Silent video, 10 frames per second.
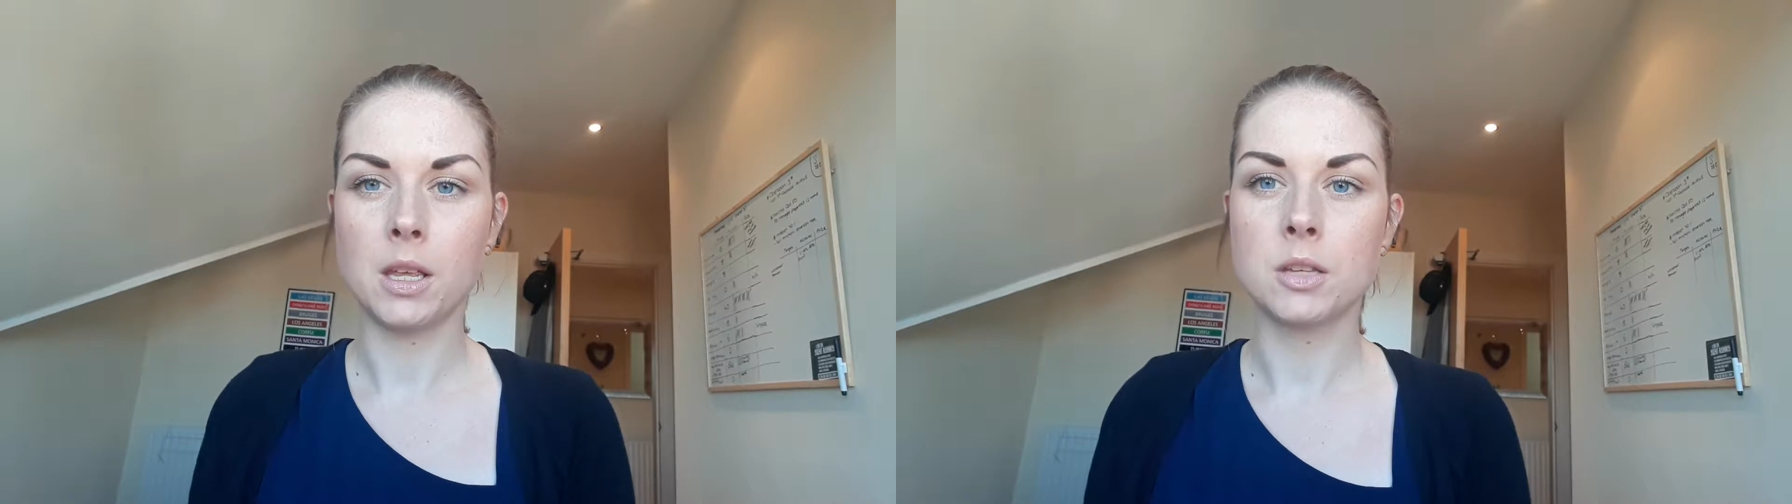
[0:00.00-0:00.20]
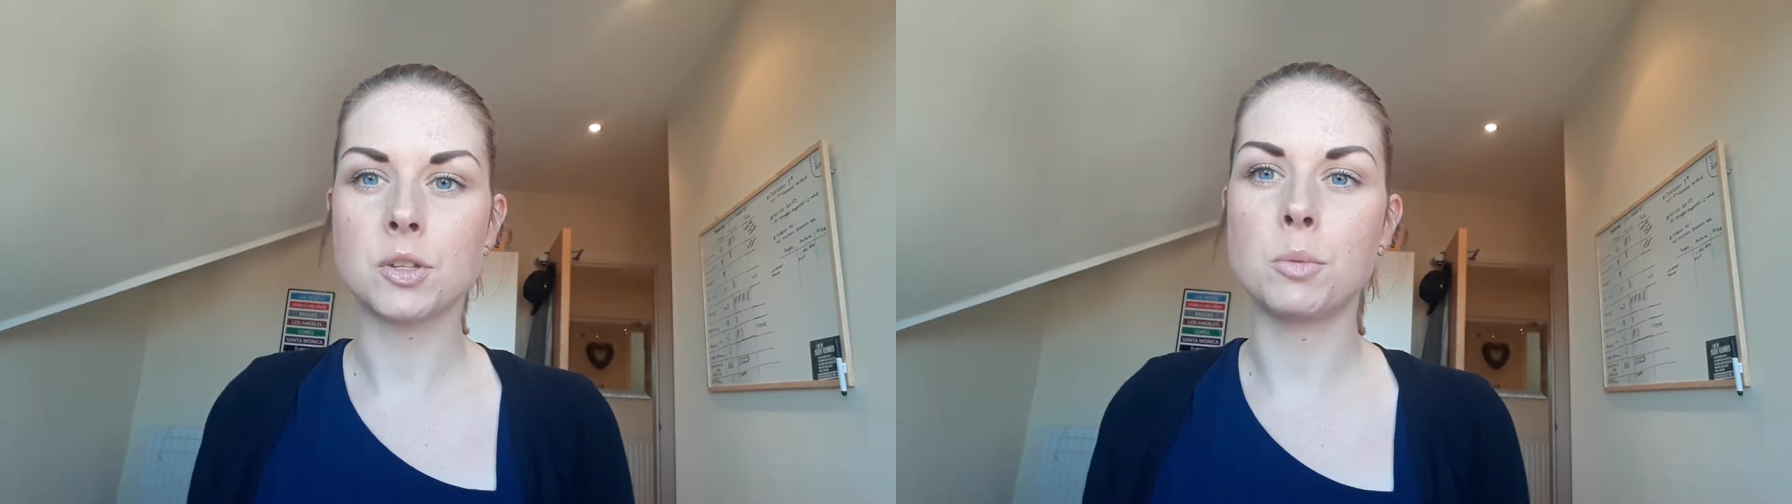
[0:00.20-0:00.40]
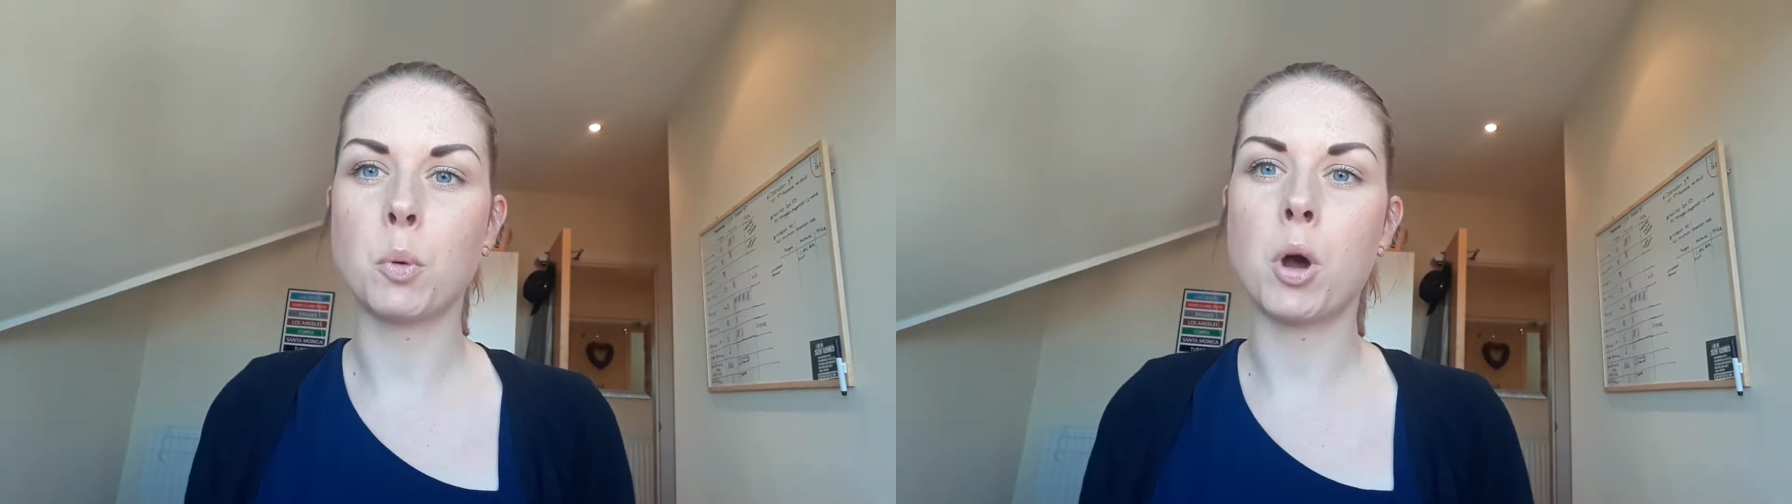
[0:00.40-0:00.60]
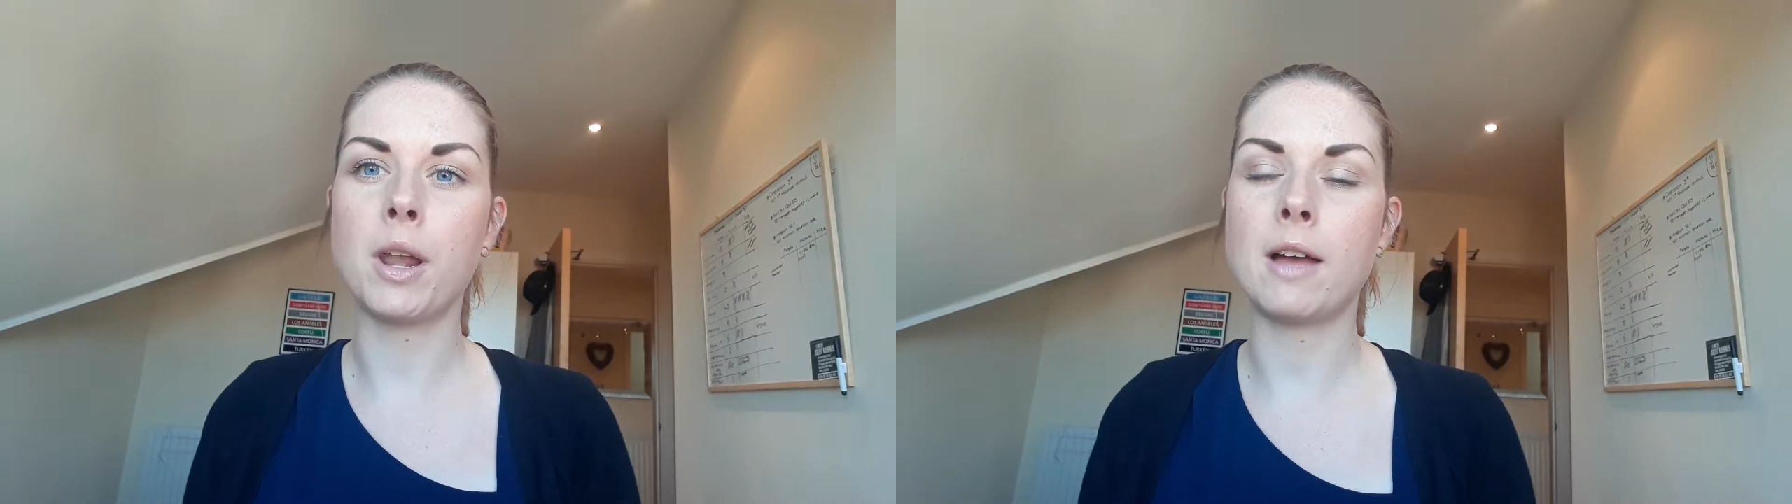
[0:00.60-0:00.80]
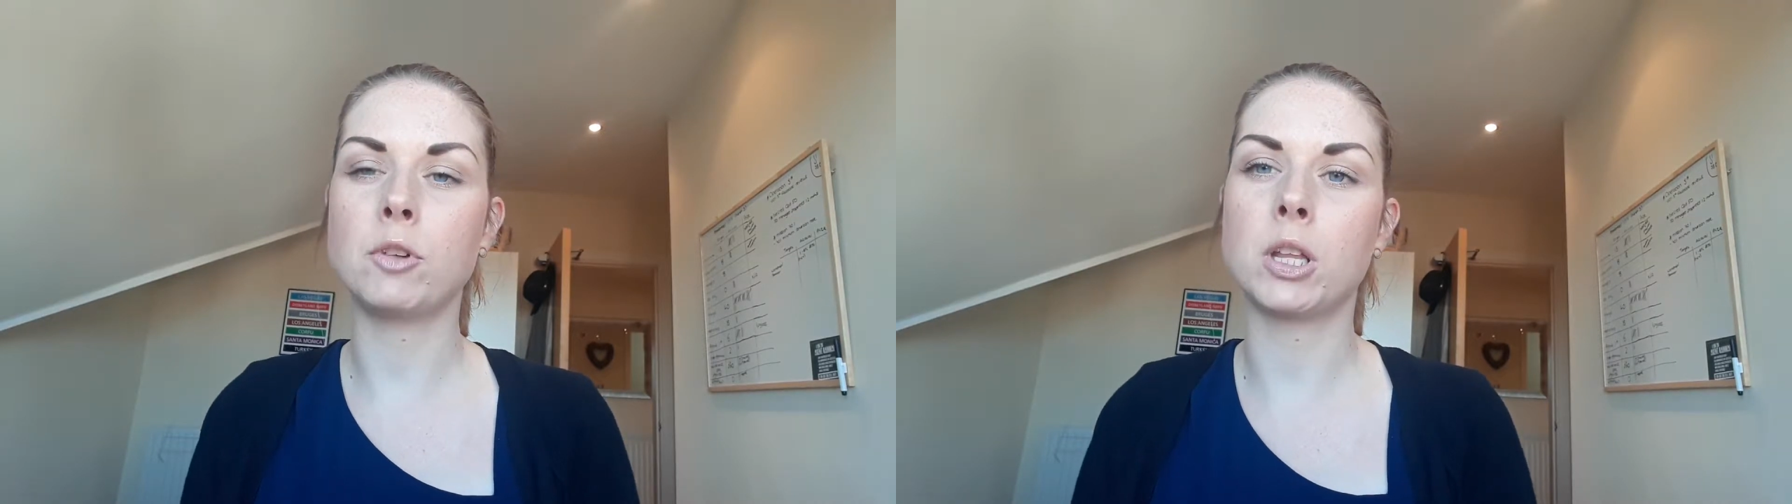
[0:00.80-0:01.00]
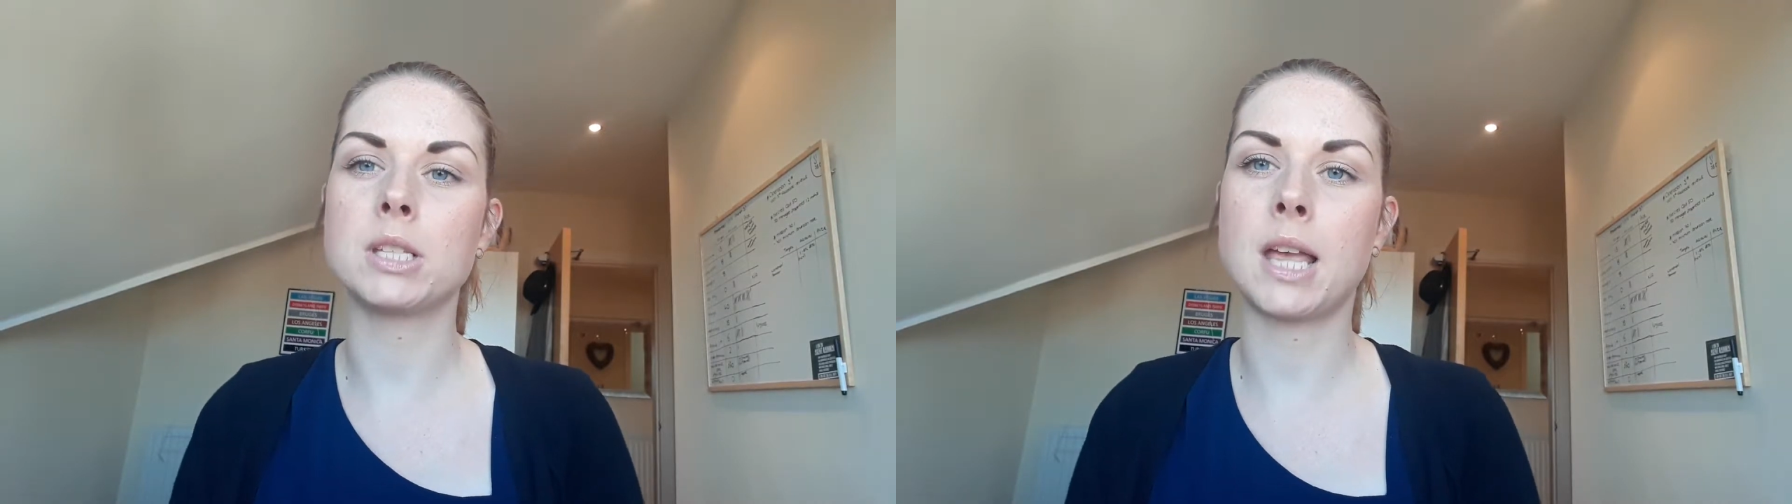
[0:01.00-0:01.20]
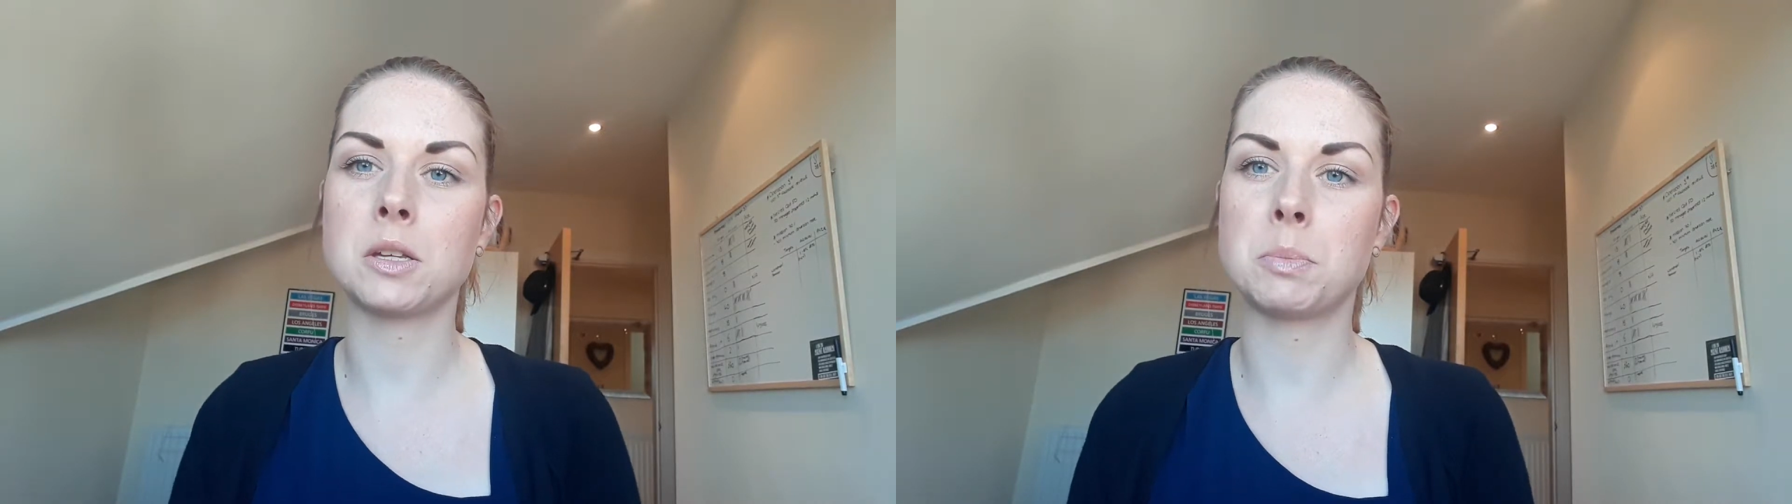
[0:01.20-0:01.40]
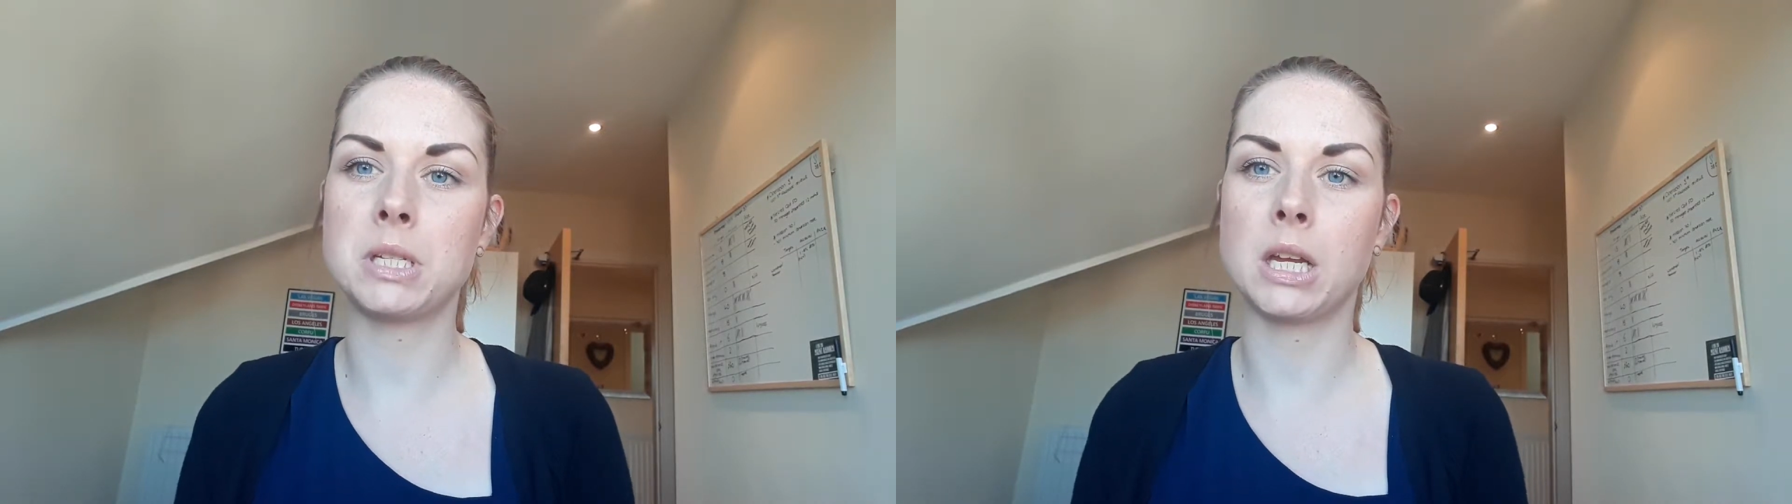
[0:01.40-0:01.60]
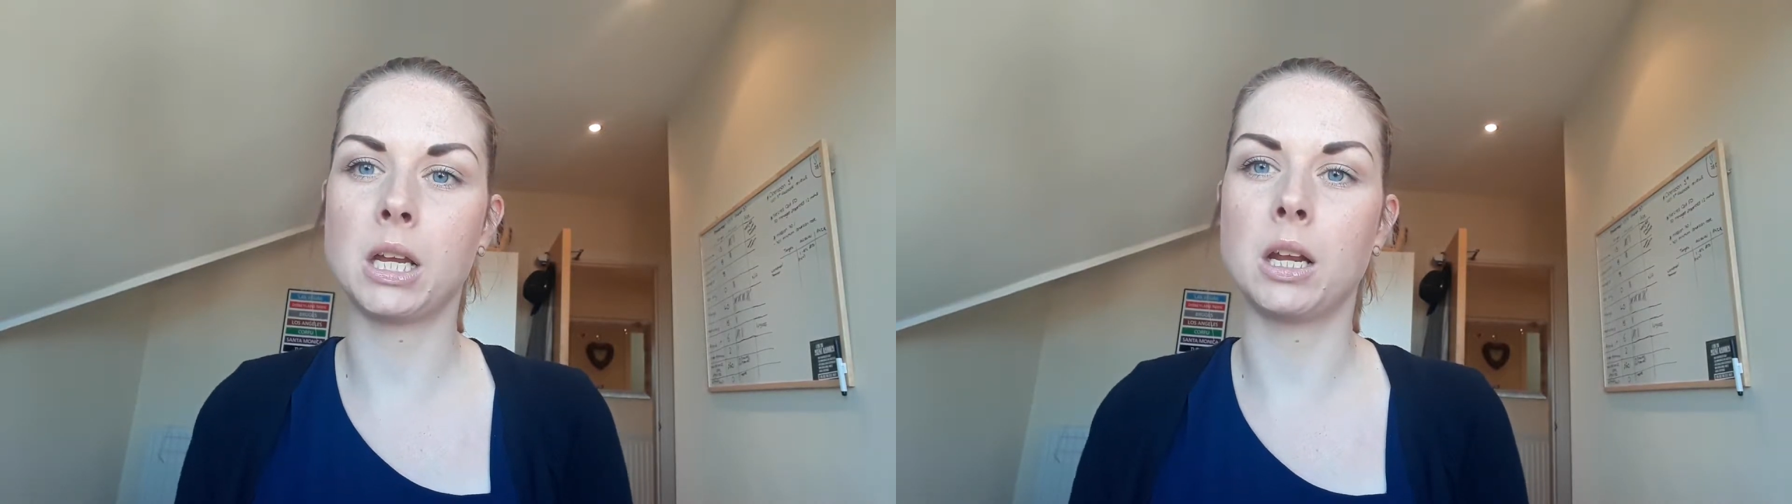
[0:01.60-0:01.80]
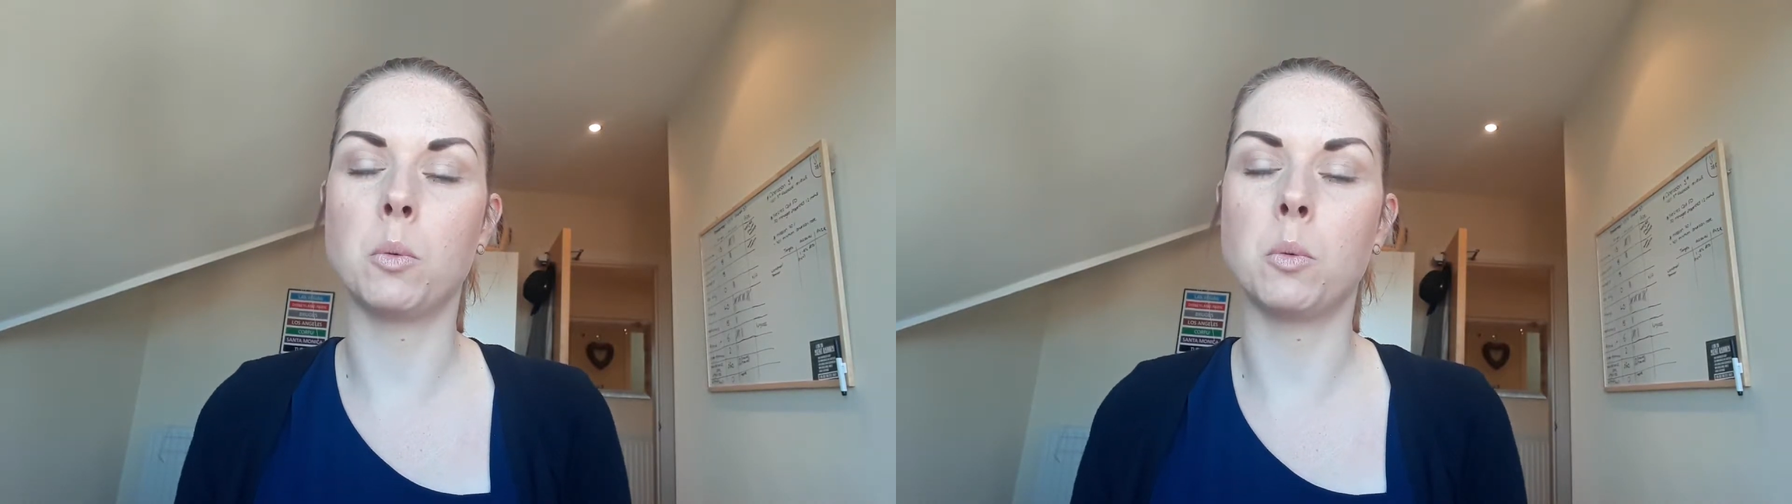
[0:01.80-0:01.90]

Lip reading: So number one, have a look at the sales particular.